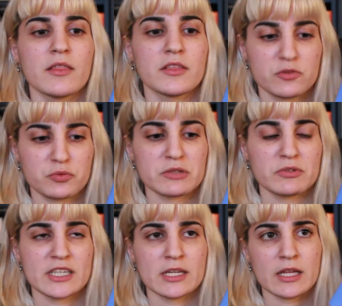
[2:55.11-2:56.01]
this
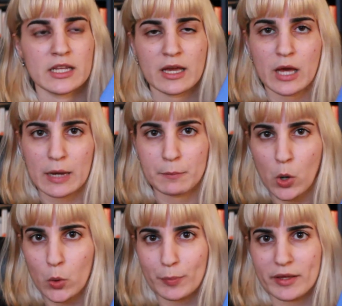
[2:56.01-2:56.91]
rereading. And I'm
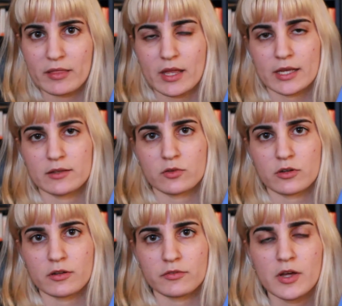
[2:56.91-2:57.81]
hoping that I can
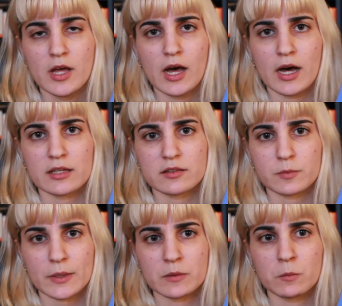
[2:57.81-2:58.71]
sort of
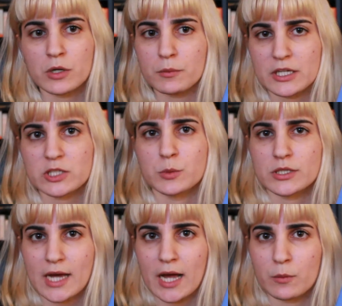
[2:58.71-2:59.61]
spend much more
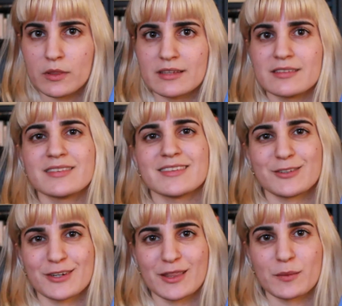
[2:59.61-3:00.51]
time with this
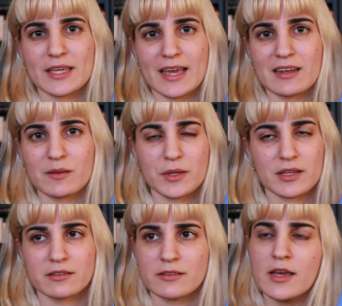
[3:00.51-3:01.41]
during the weekend,
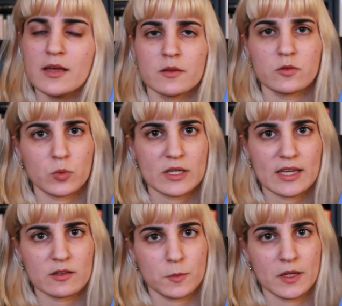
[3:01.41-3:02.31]
because this week
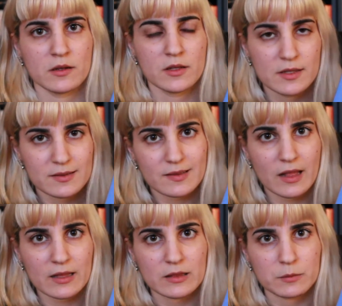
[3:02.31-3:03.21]
has been
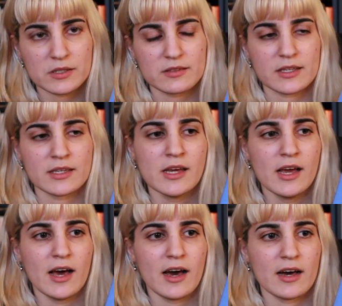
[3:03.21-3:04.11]
slightly busy,
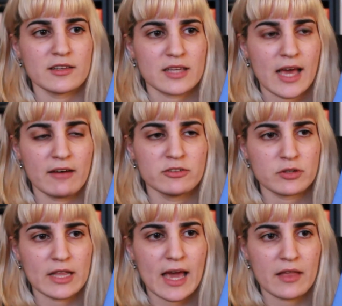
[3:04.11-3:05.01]
so I haven't
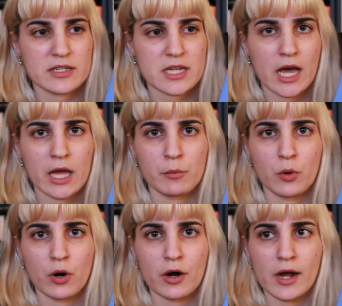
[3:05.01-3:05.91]
really had the time
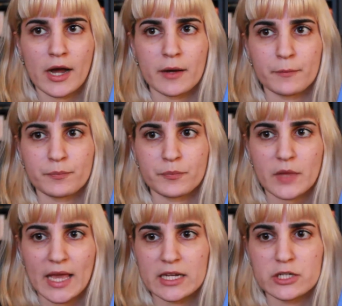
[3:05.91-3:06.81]
or
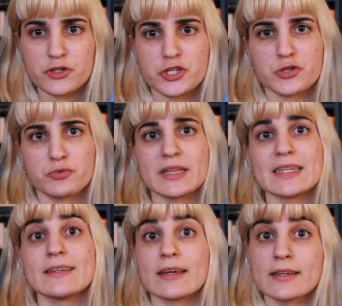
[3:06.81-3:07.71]
energy to
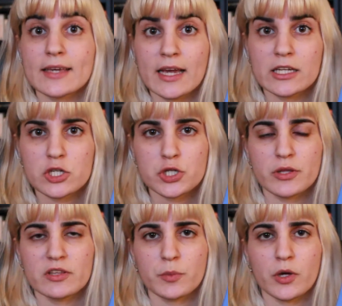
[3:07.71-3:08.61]
really dedicate to
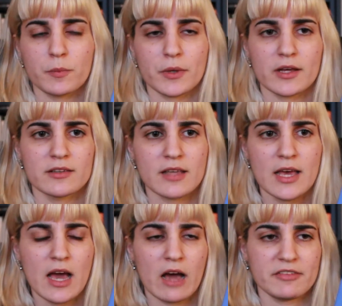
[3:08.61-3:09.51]
this book, because
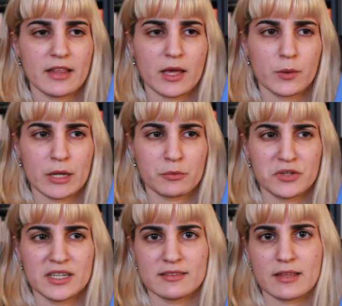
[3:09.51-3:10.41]
I feel like when I'm
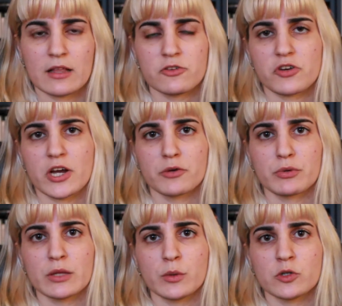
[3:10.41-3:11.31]
reading Salinger, I
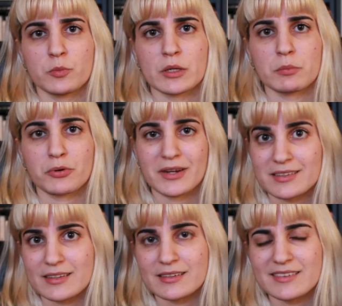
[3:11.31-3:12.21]
really want to be
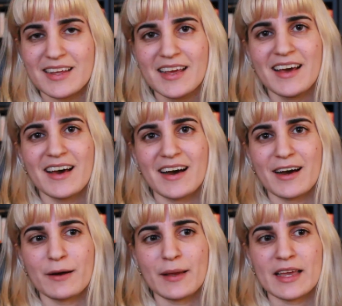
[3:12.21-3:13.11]
present,
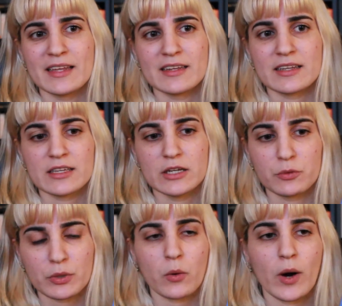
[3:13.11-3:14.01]
and
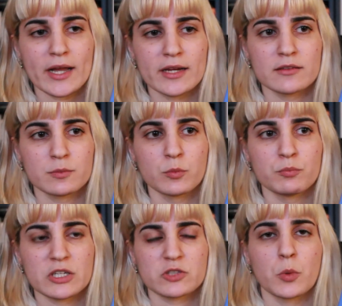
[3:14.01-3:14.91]
it requires
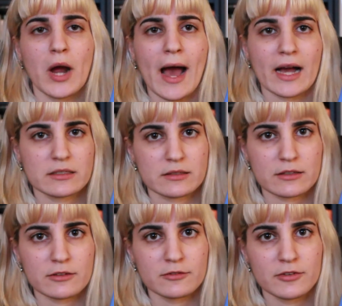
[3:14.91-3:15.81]
much more
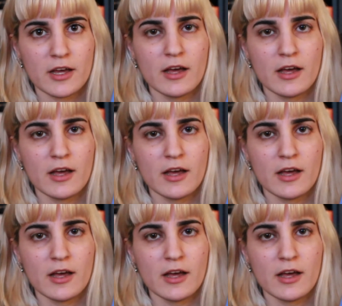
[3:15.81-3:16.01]
active